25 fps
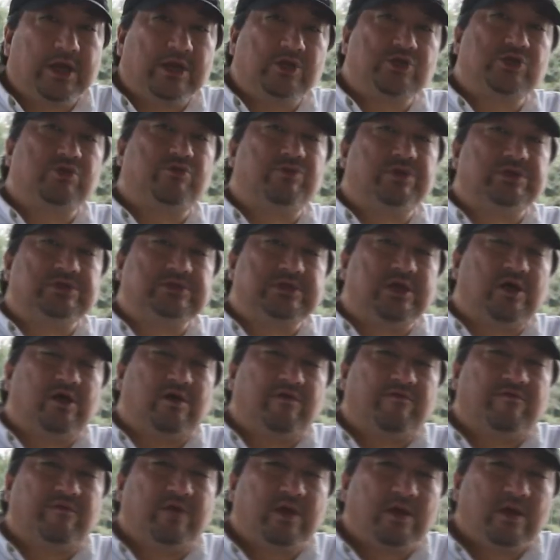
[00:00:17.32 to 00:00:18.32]
Nature
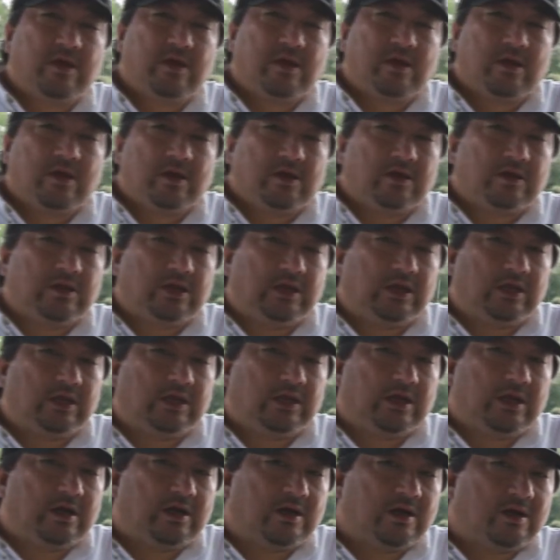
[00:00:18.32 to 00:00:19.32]
Reserve.
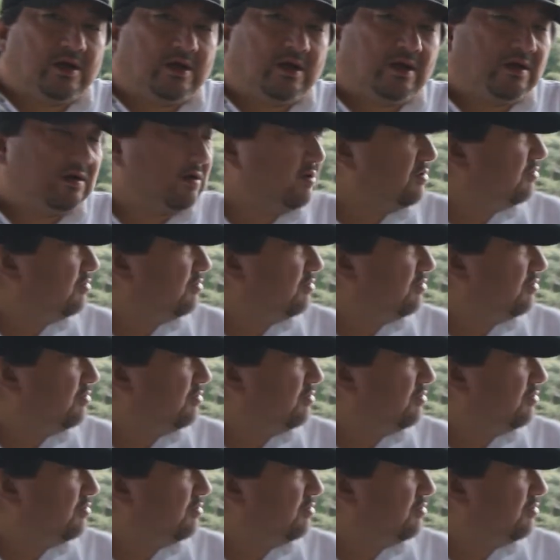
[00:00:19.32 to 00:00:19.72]
The uh,